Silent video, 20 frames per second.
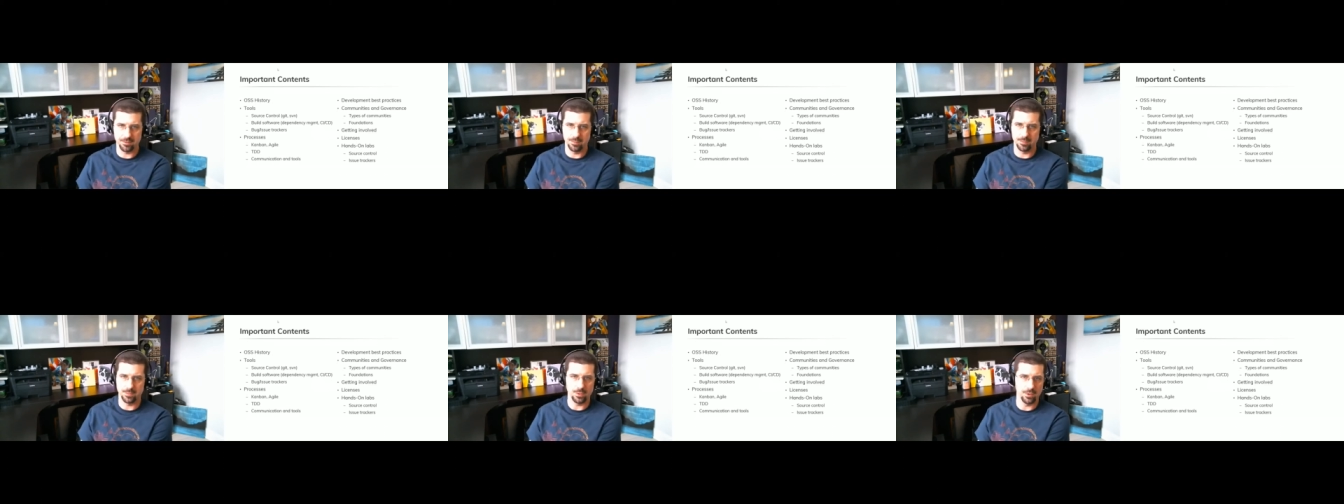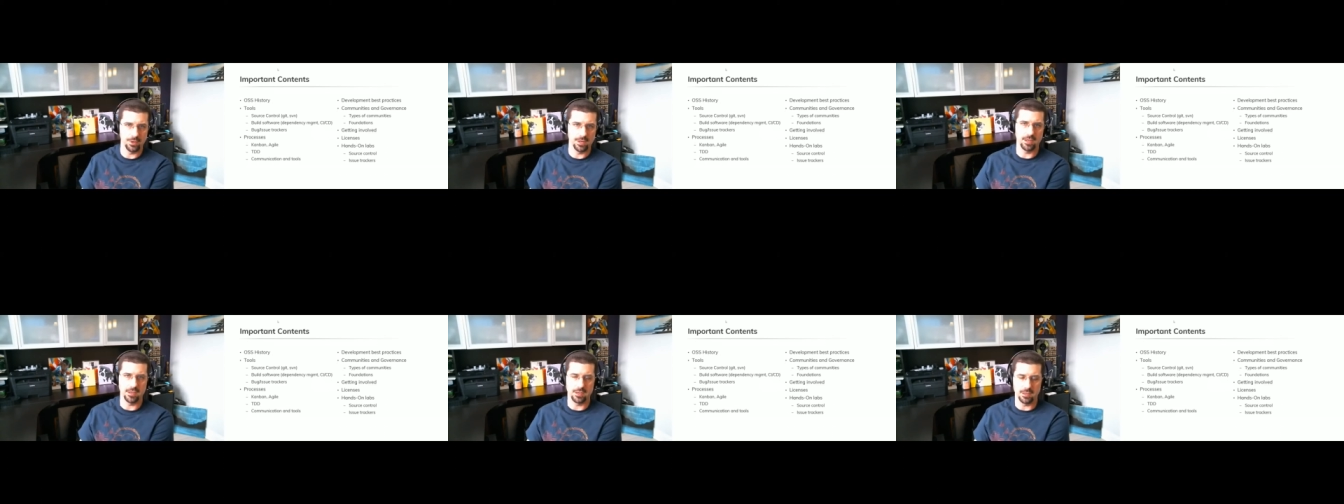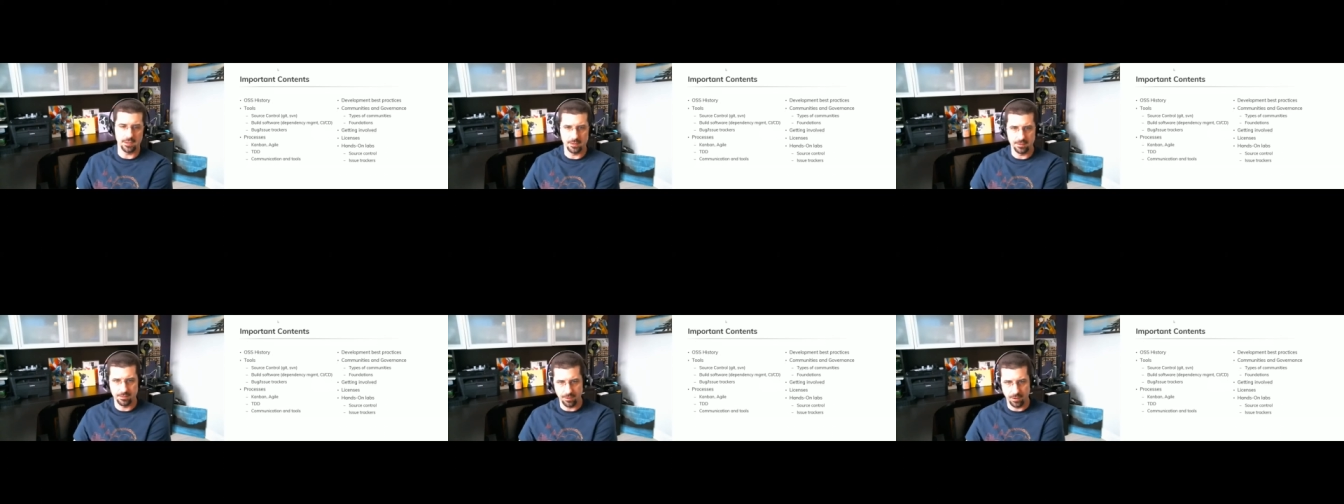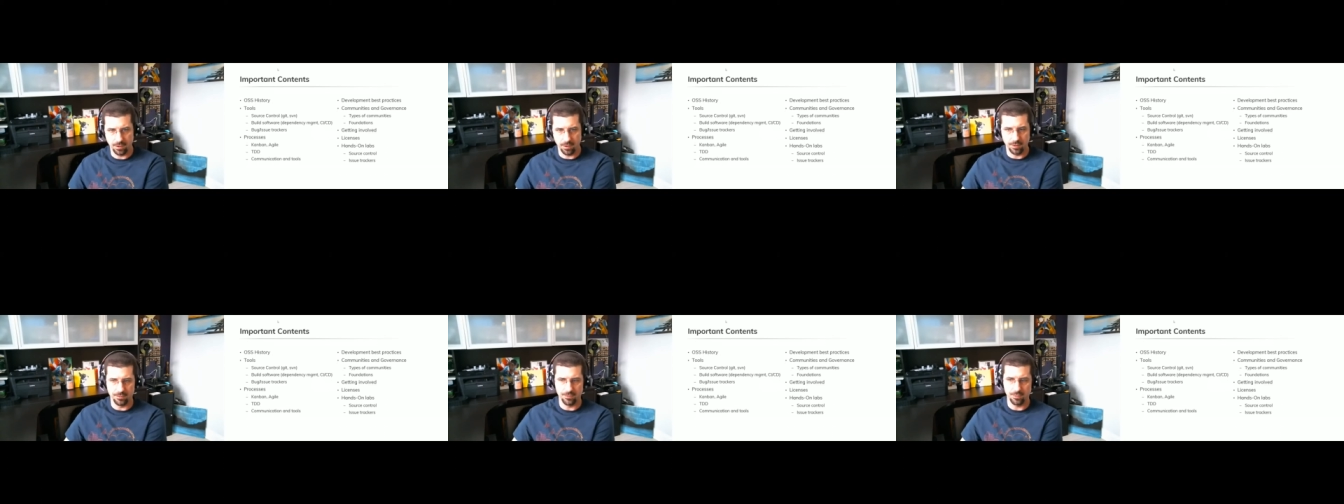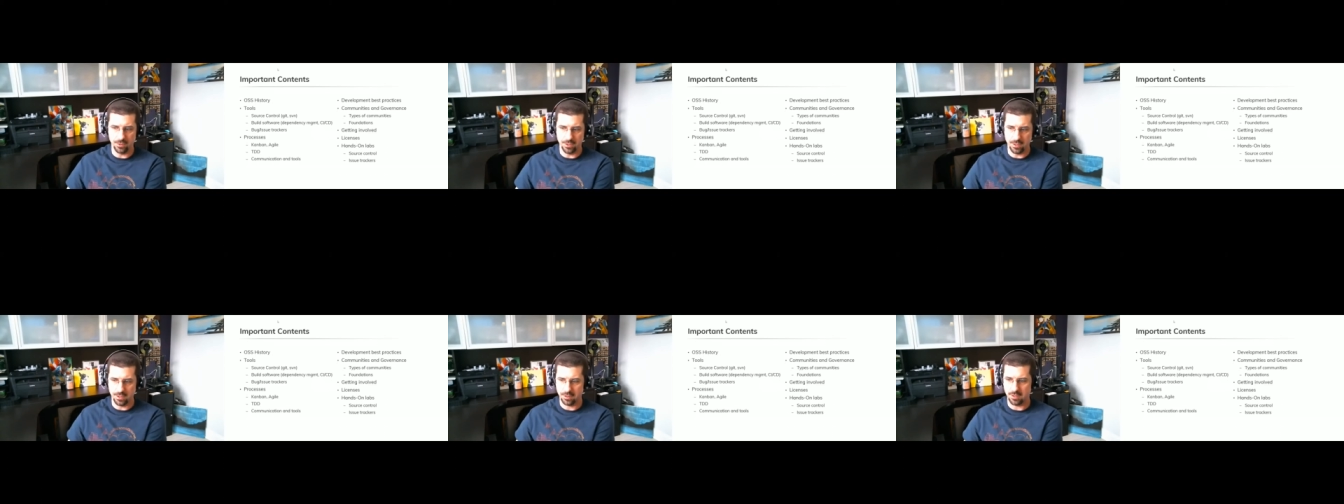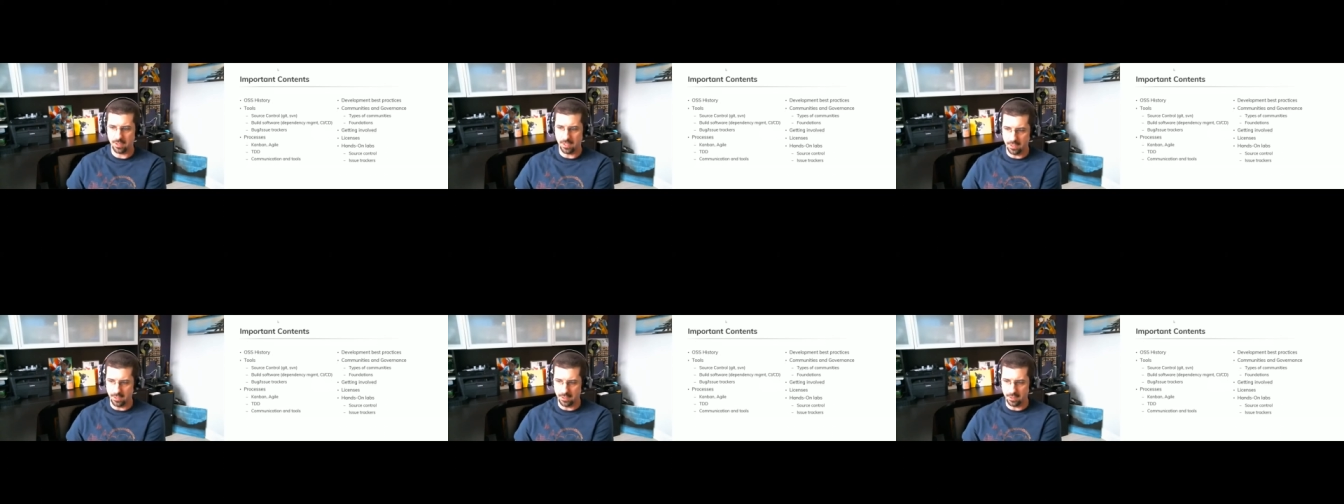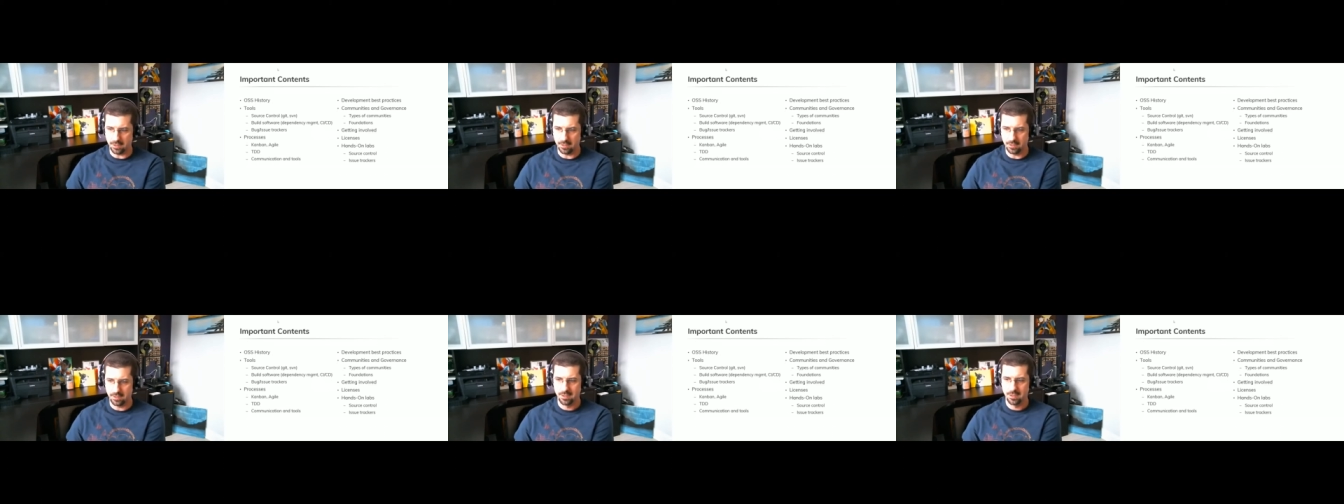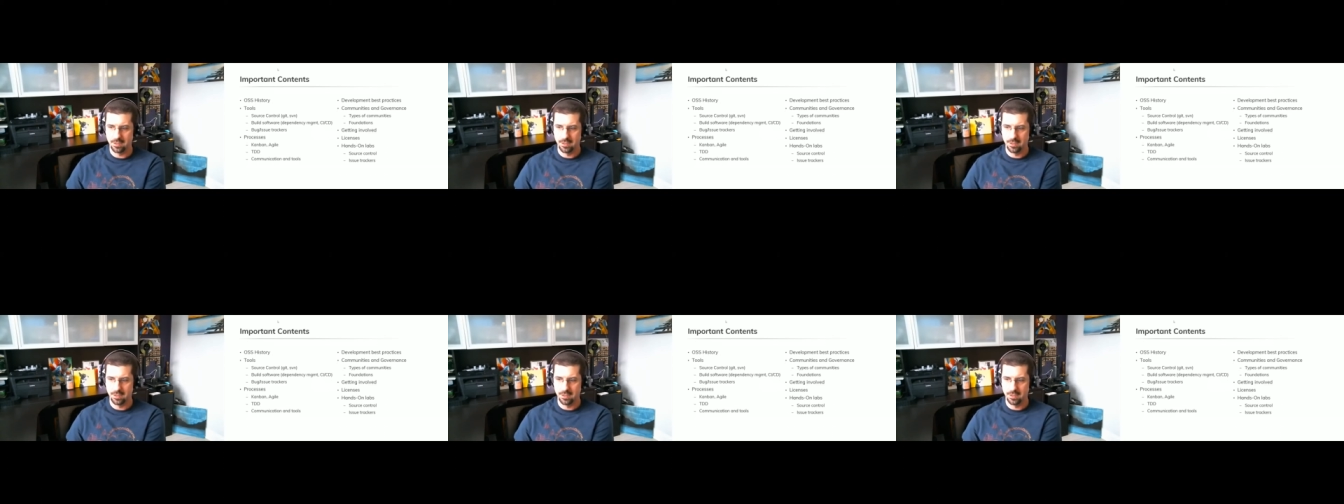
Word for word: from the way I get involved with a